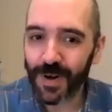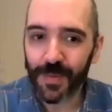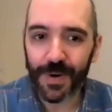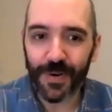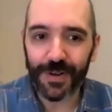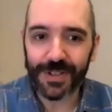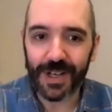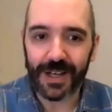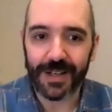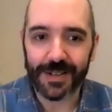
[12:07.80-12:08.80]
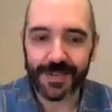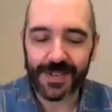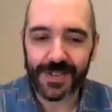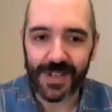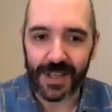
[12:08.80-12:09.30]
while we're on
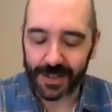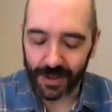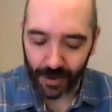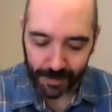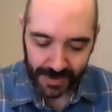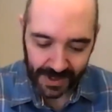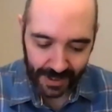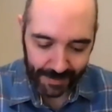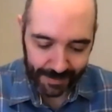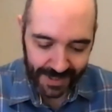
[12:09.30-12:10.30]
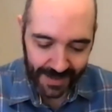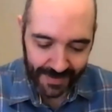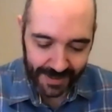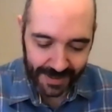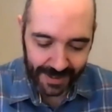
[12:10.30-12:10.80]
sitcoms,
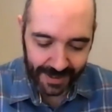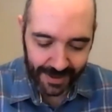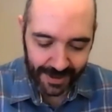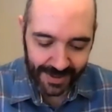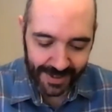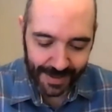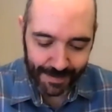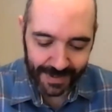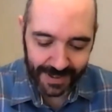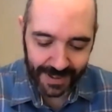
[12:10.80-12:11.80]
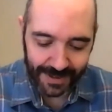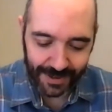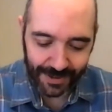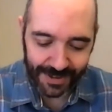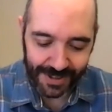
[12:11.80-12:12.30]
David, can I just cut
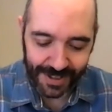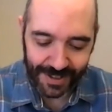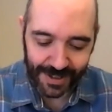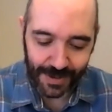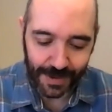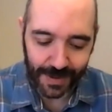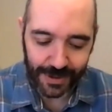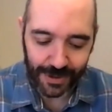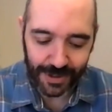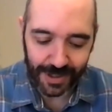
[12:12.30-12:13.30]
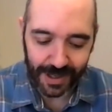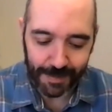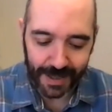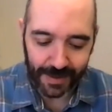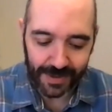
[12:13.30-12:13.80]
across and ask you a question
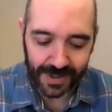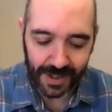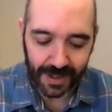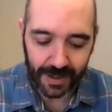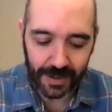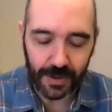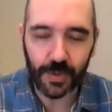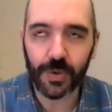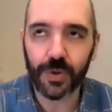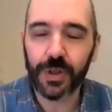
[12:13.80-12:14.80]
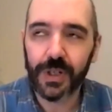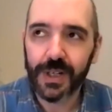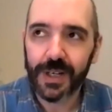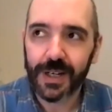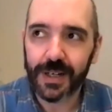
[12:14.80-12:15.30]
about your
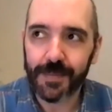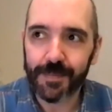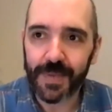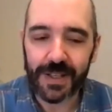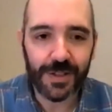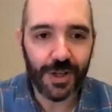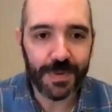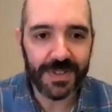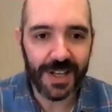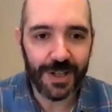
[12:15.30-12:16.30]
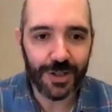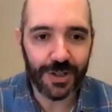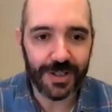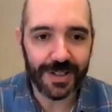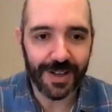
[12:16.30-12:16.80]

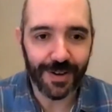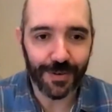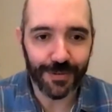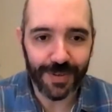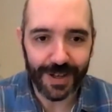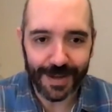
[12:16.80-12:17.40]
interpretation of